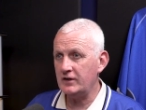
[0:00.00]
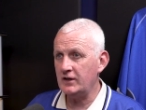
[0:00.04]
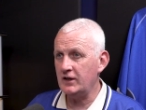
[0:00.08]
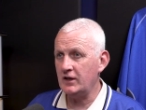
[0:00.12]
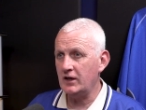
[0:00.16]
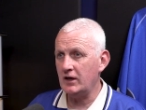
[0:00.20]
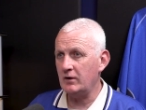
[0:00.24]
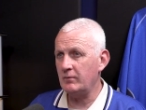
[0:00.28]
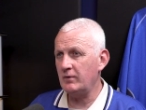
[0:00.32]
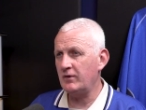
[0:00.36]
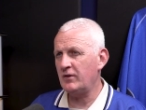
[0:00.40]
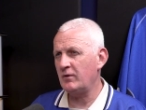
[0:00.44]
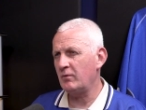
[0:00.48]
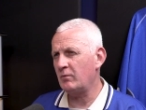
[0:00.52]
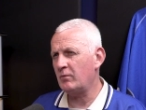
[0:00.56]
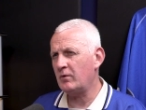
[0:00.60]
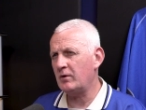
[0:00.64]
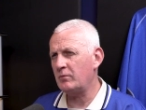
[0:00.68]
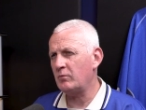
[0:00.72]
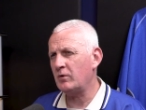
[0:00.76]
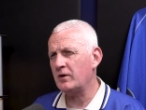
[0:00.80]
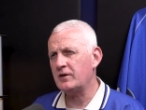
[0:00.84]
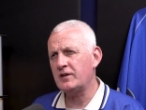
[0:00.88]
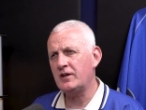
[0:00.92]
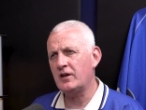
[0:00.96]
We think,
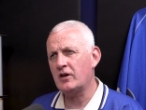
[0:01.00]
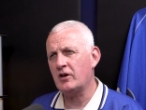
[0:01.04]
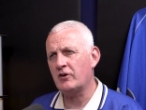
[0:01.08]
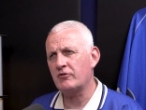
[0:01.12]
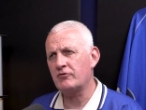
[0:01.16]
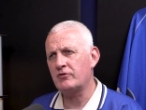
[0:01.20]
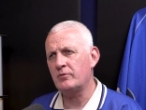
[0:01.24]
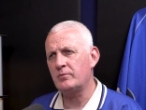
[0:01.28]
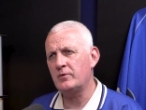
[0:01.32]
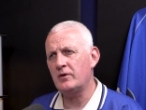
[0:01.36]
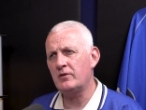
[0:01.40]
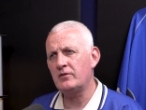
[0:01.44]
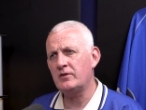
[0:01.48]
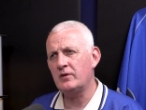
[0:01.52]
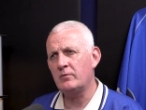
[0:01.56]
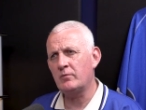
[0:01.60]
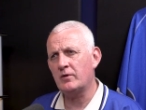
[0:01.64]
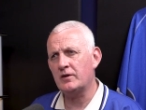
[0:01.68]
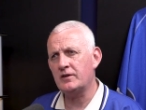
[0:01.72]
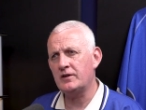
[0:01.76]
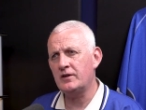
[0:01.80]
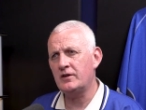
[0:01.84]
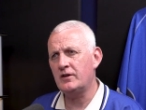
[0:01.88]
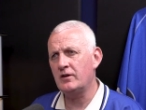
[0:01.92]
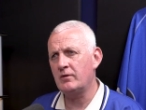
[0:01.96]
what's he contributing,
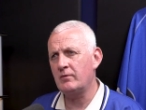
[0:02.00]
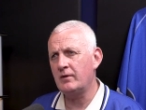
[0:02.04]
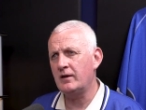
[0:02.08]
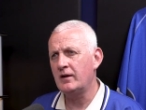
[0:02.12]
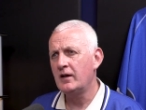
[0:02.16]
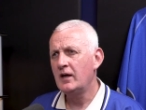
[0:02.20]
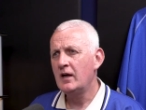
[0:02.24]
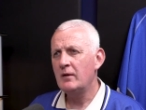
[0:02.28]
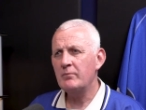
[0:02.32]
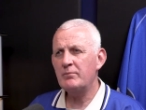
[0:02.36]
what's he doing?